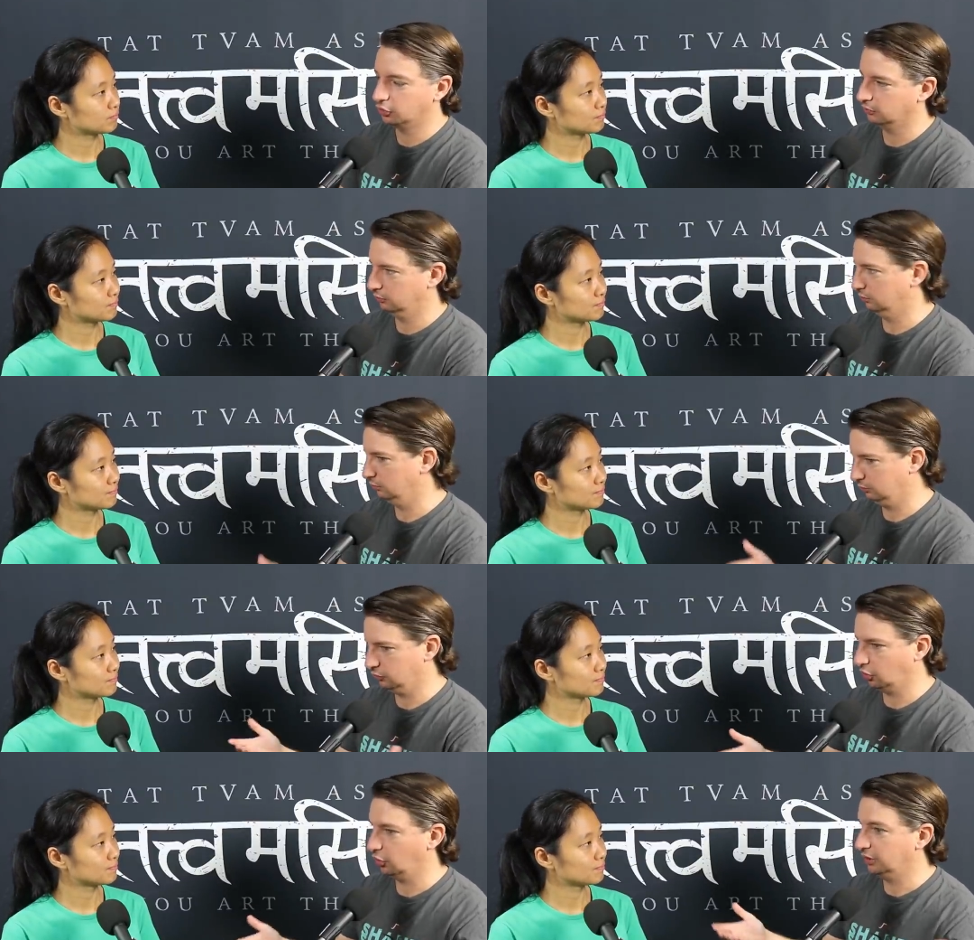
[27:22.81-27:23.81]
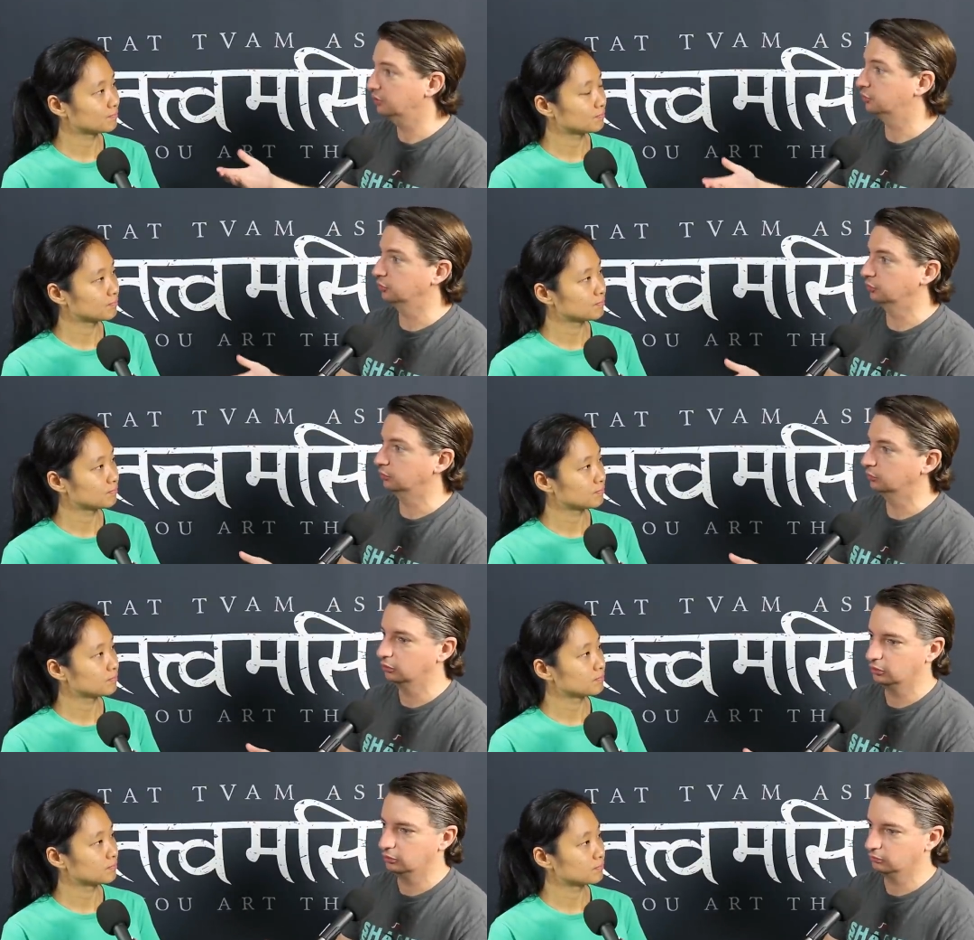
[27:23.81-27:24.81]
Speaker 1: can turn into
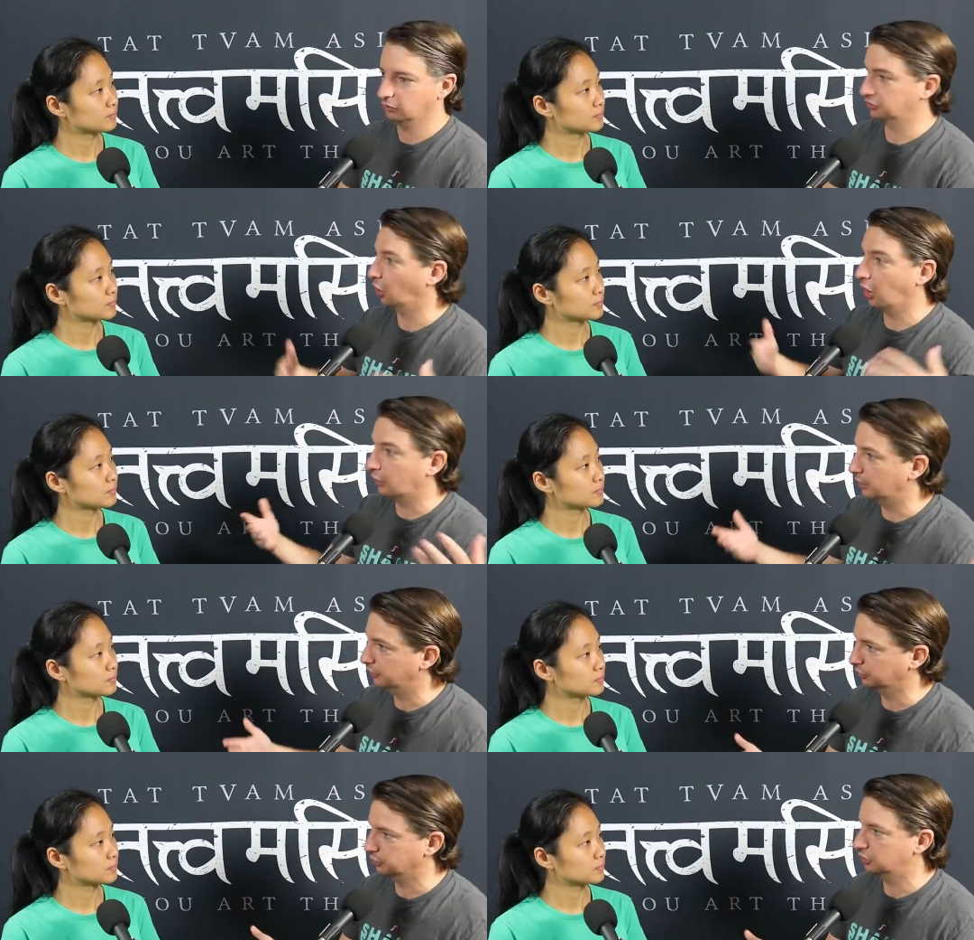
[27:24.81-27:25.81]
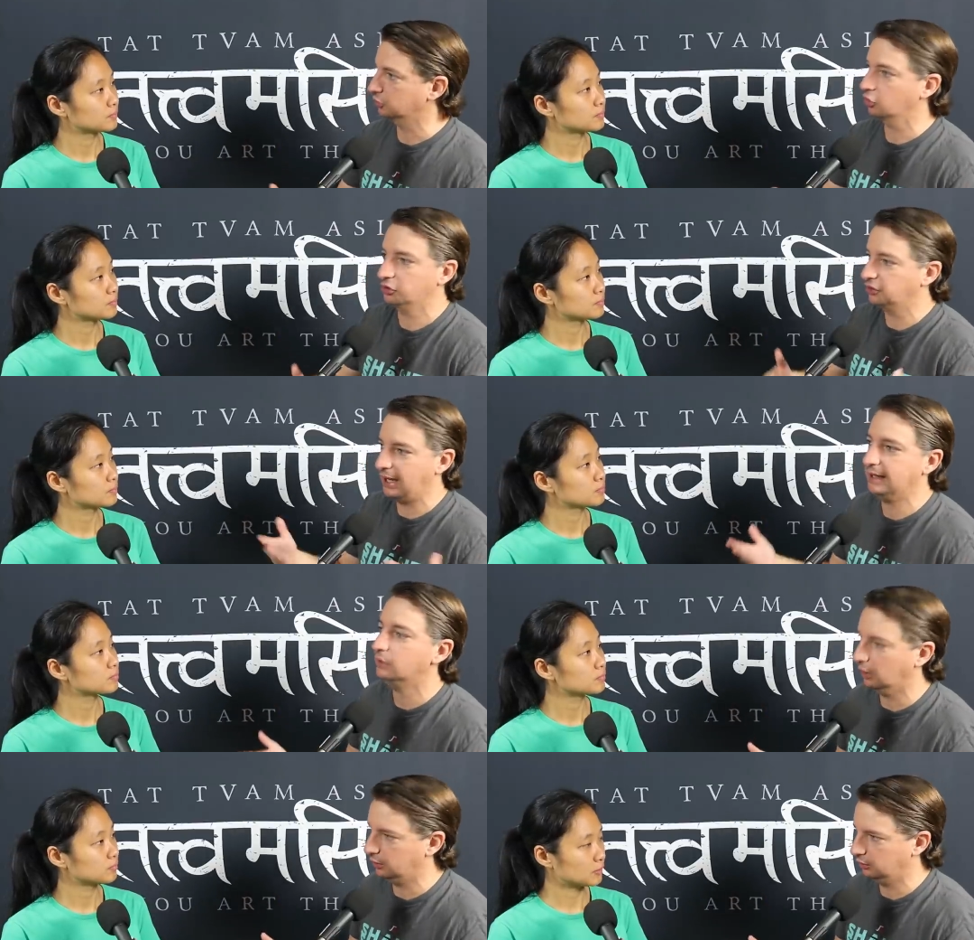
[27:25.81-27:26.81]
a tyrant, or you can turn into
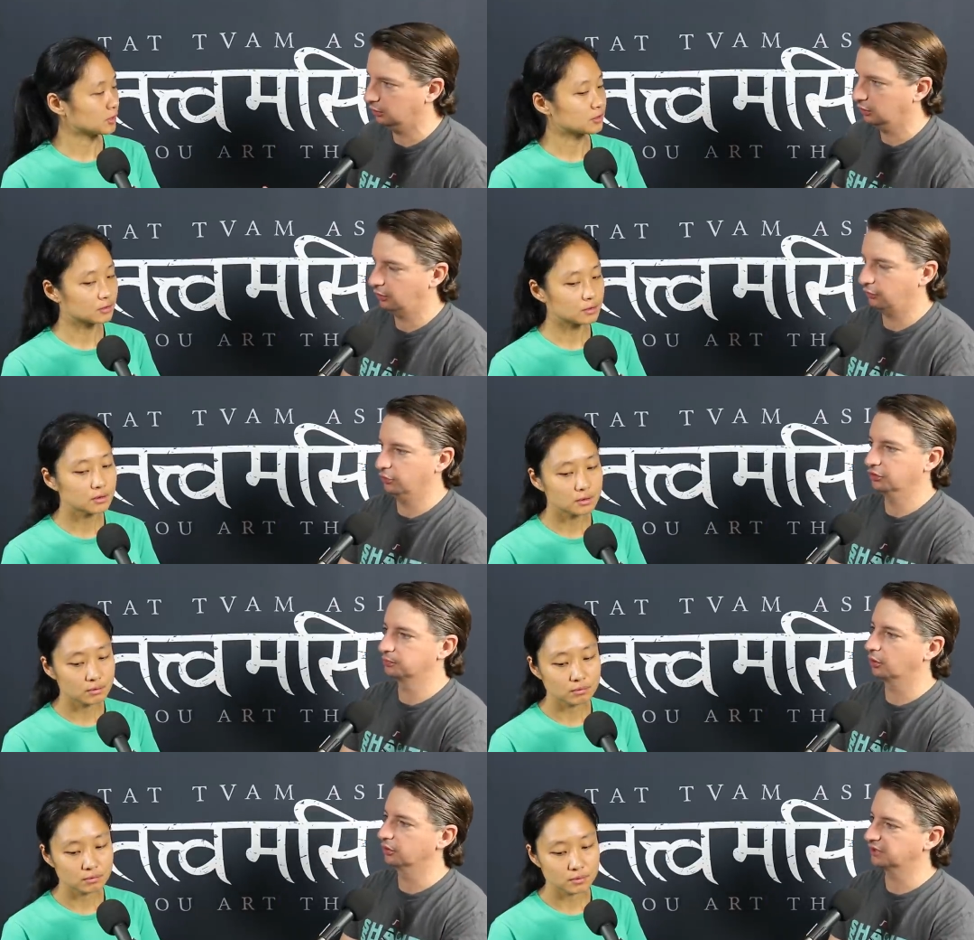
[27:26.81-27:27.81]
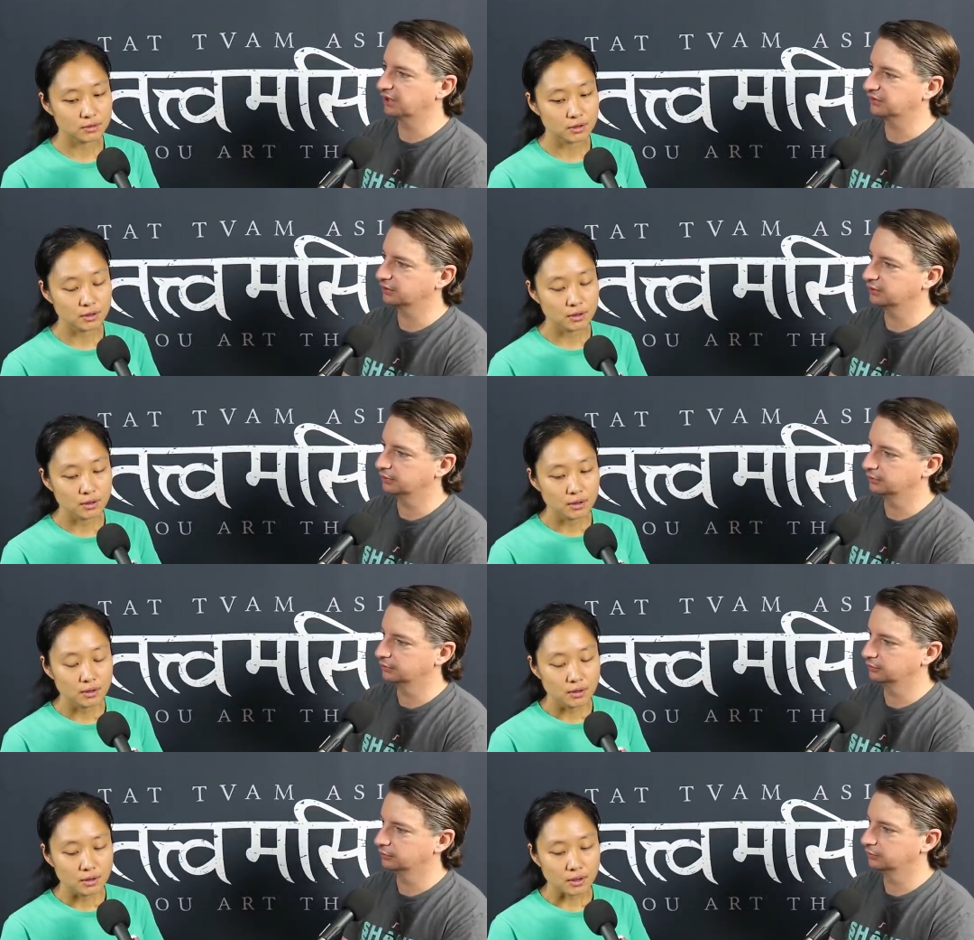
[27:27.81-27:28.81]
anyone through this process.
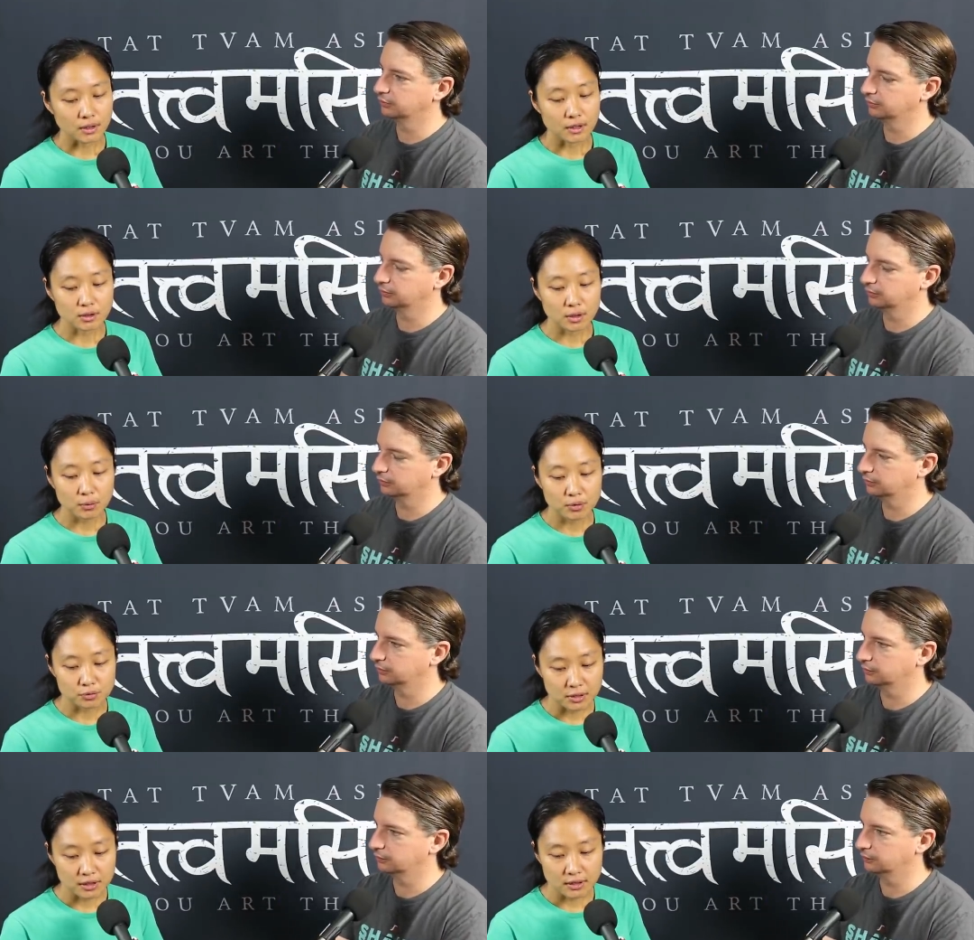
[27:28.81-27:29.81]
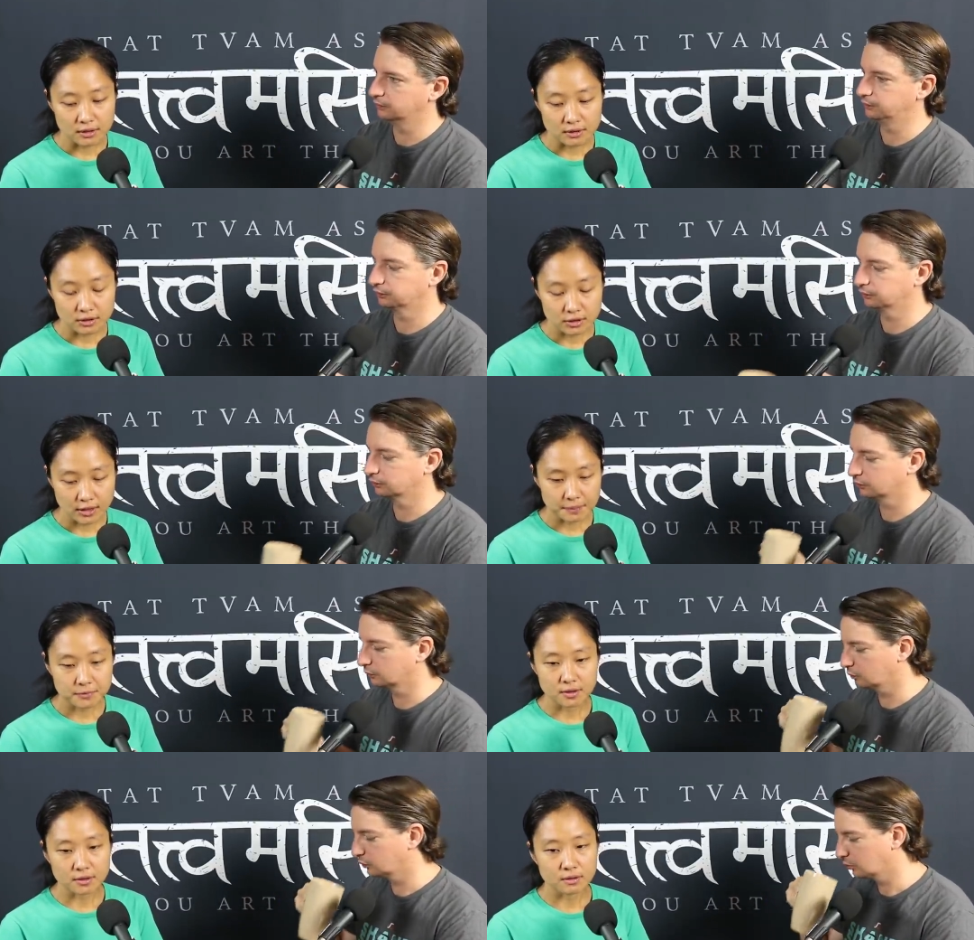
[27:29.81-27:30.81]
Speaker 2: Yeah, as I was reading this
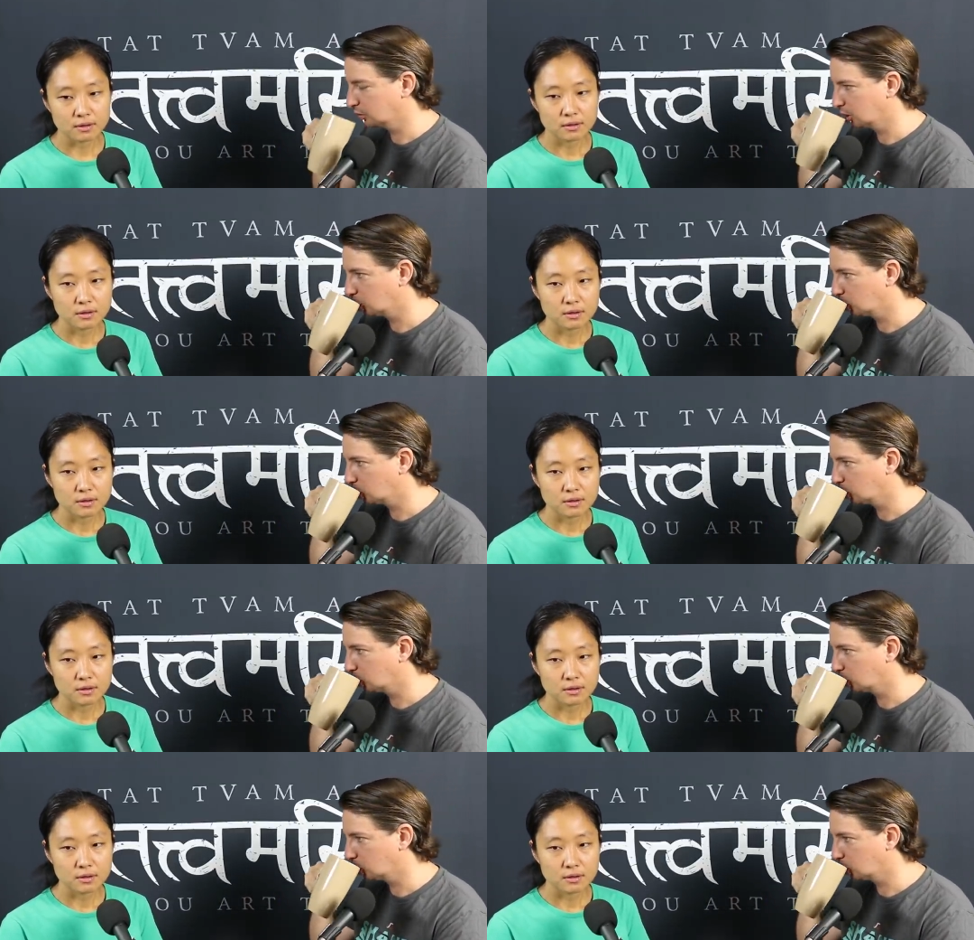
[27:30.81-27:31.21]
chapter,